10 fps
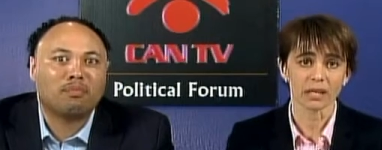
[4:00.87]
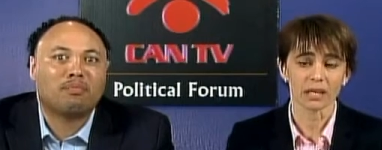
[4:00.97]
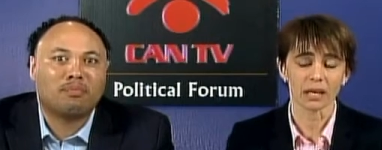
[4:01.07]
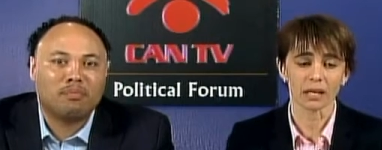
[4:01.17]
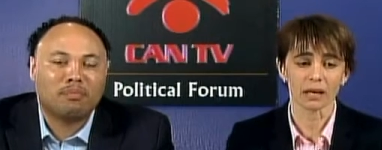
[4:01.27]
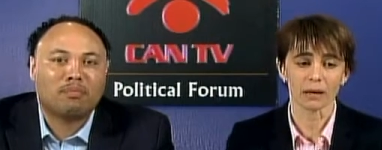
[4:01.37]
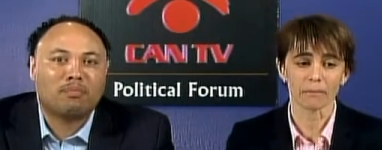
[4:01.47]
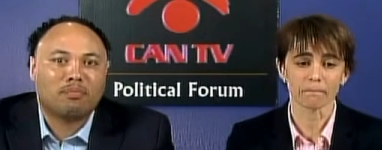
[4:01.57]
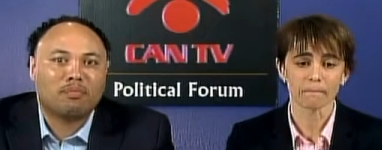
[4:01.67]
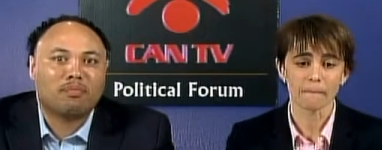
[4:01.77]
Speaker 1: and
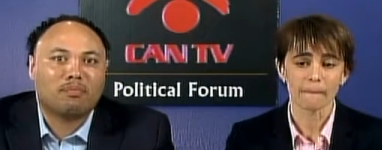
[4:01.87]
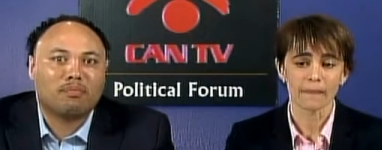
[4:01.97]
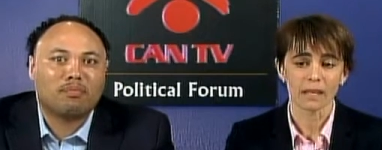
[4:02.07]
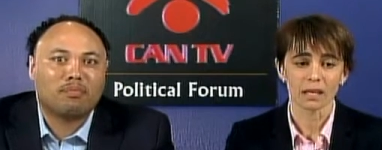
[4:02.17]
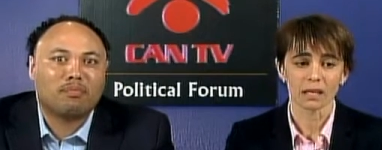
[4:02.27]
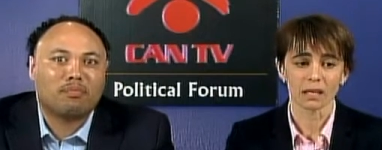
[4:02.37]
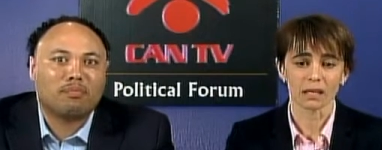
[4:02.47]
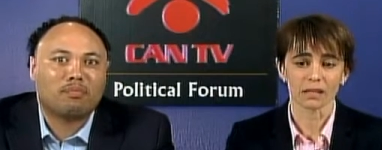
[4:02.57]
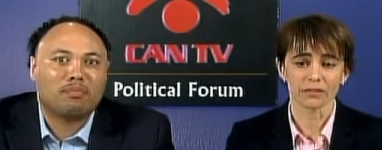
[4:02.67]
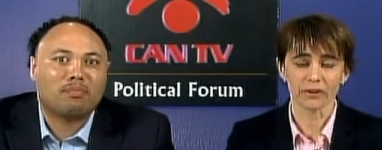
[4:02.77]
um,
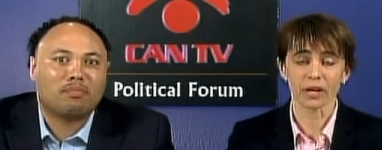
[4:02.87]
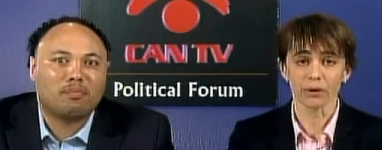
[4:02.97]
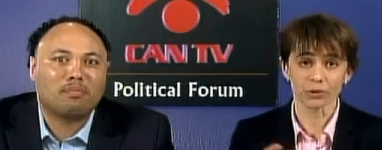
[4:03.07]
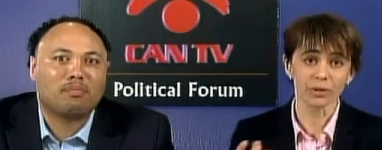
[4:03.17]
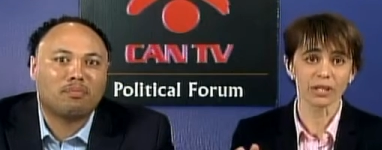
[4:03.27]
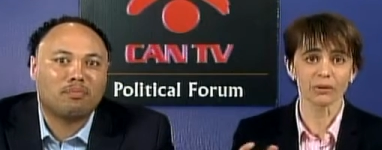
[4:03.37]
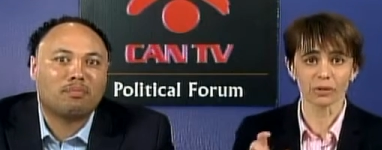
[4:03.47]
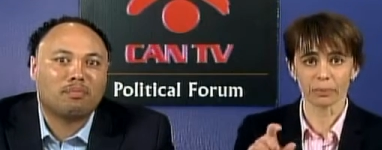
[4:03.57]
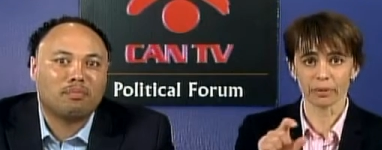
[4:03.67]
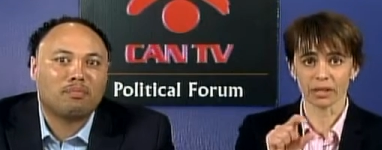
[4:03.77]
uh, it's very it's really cool.
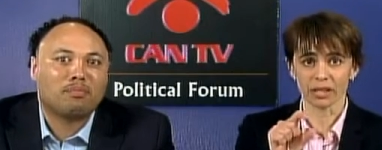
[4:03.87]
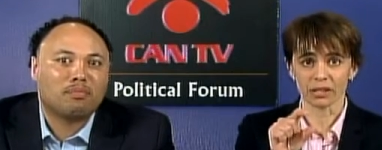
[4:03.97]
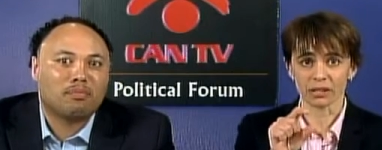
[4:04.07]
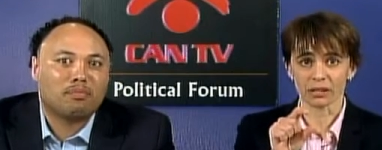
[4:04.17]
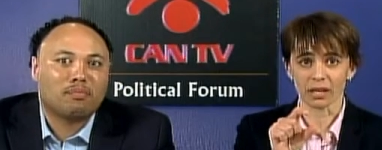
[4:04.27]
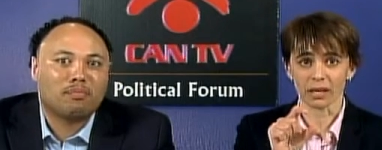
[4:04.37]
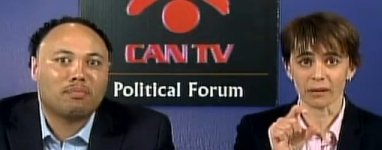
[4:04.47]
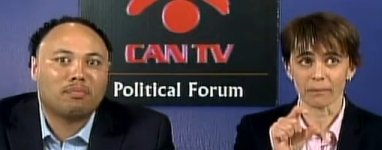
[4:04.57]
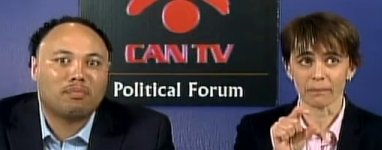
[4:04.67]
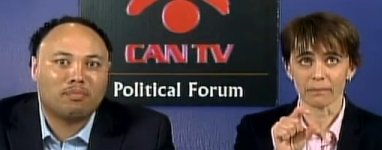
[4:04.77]
You put in your
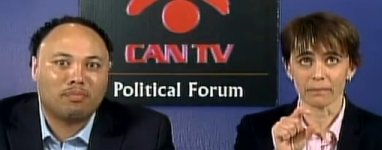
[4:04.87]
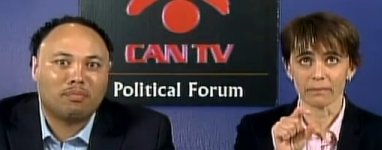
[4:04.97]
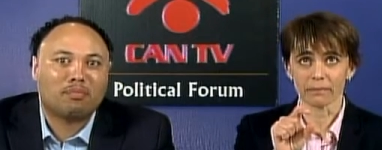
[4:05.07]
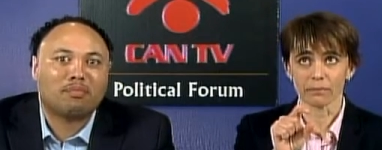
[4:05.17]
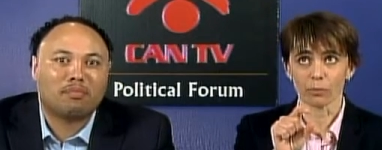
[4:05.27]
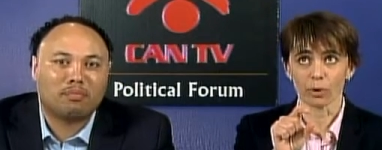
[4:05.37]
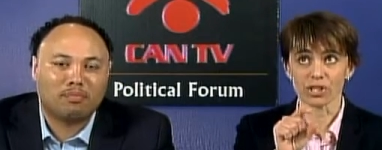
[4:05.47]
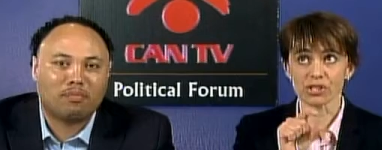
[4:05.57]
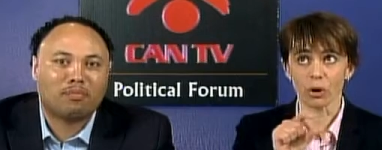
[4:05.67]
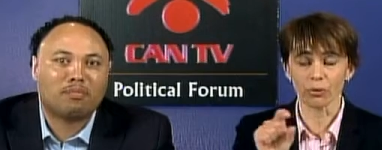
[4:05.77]
uh, what
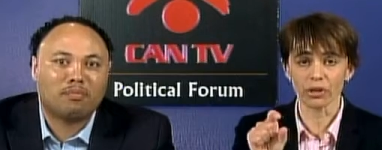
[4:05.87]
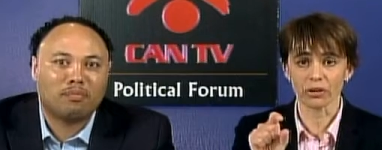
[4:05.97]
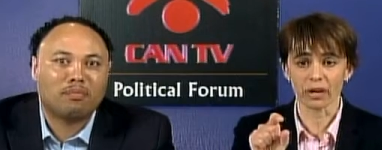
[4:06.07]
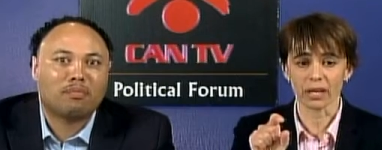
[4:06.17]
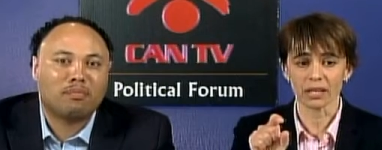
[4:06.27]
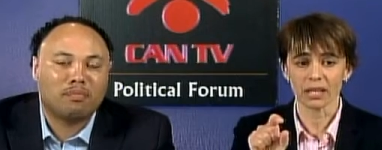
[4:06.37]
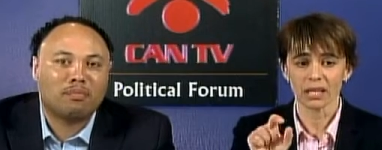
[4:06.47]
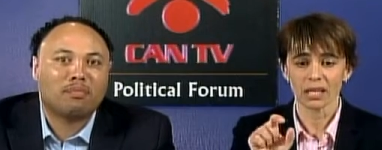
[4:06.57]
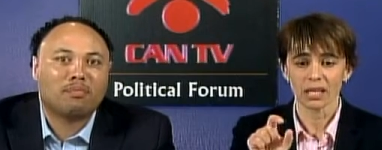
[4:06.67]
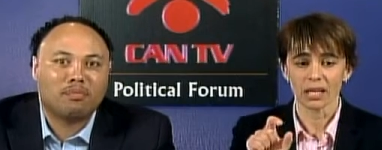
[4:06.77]
zone you're in,
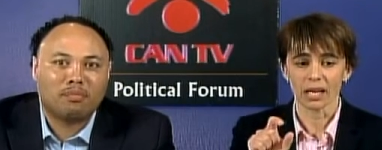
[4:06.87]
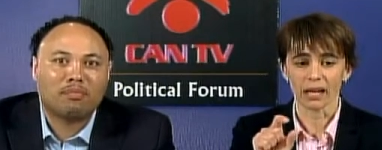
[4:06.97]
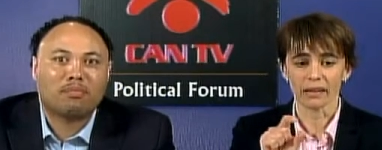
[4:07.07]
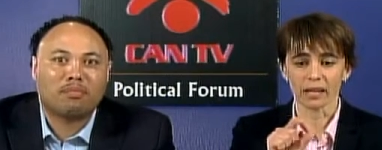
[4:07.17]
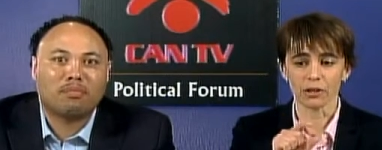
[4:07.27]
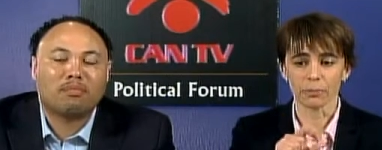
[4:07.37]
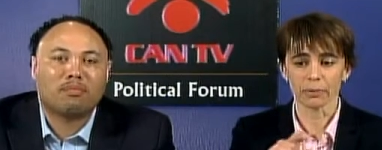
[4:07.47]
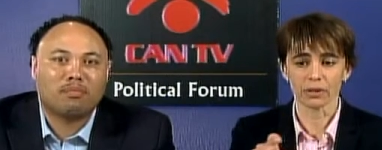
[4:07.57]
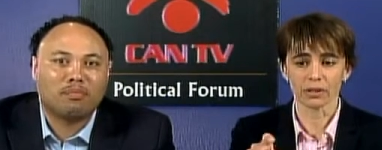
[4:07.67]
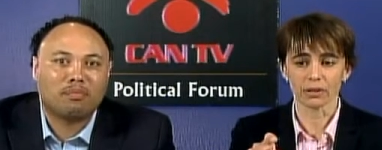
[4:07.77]
and then you
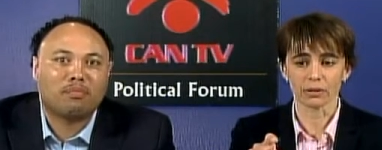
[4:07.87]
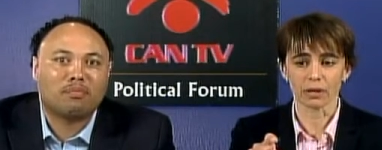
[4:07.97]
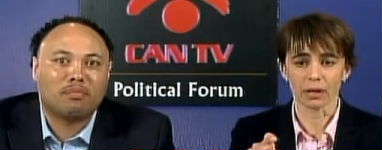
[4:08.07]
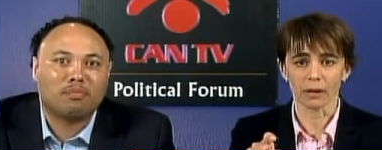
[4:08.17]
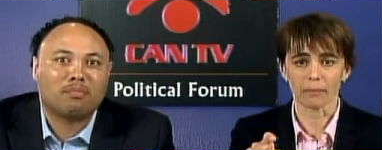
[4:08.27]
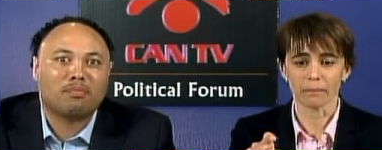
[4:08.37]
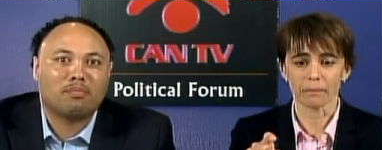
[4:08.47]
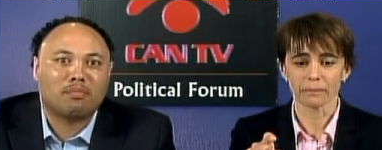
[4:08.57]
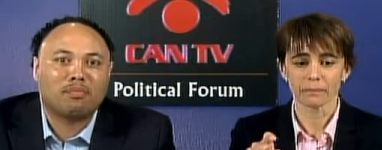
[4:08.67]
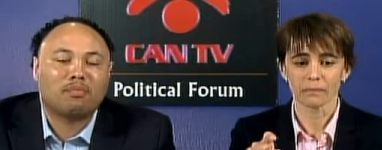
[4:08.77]
put your um,
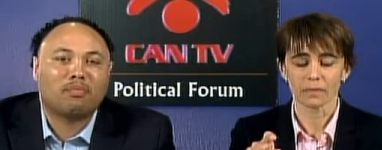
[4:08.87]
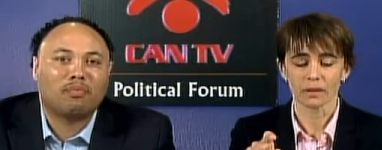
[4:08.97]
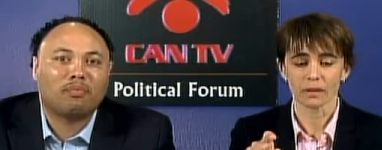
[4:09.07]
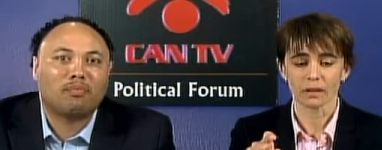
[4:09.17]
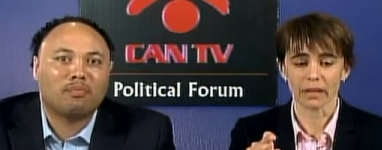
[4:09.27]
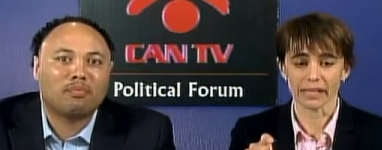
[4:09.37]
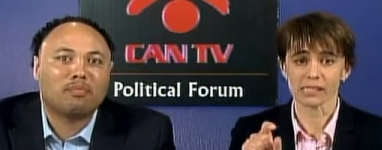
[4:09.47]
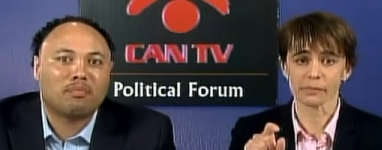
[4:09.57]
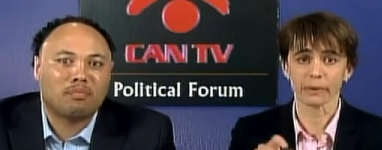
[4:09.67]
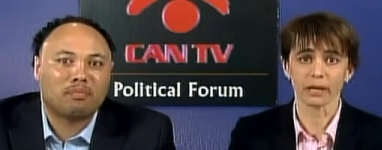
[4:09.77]

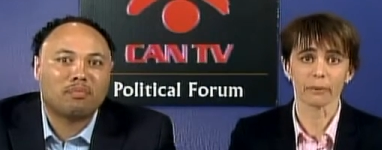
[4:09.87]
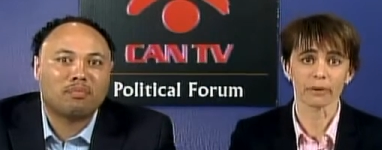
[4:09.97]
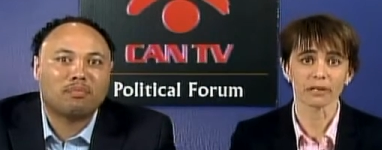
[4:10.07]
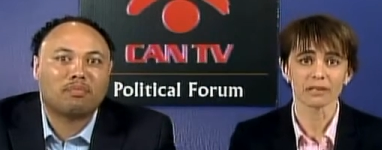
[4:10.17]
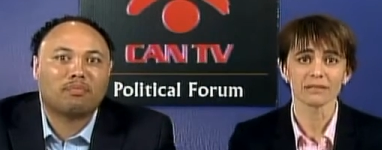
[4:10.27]
license plate number.